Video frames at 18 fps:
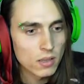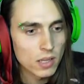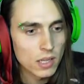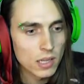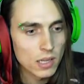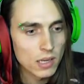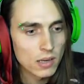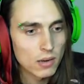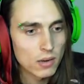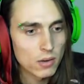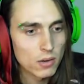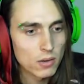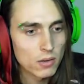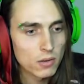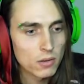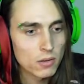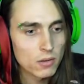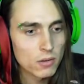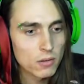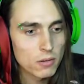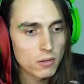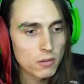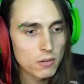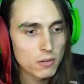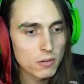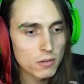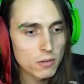
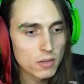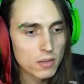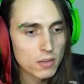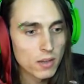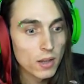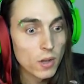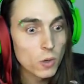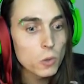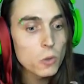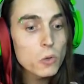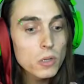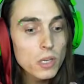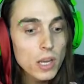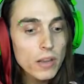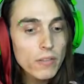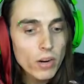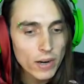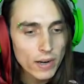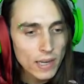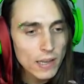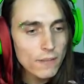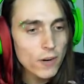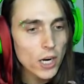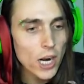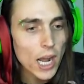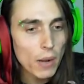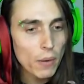Hello. Ooh, lever!
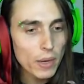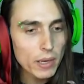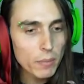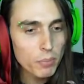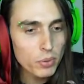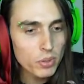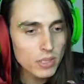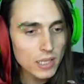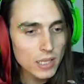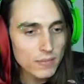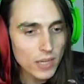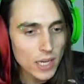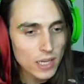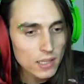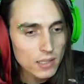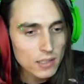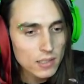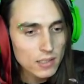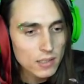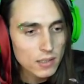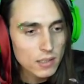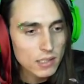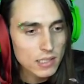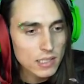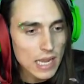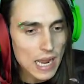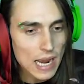Lever! I want to pull the lever!
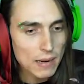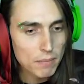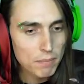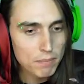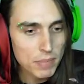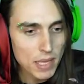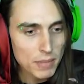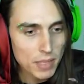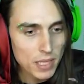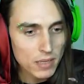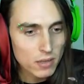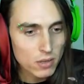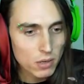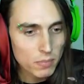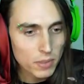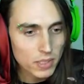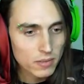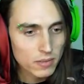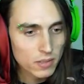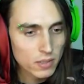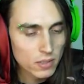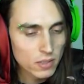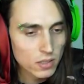Darn baby. Open.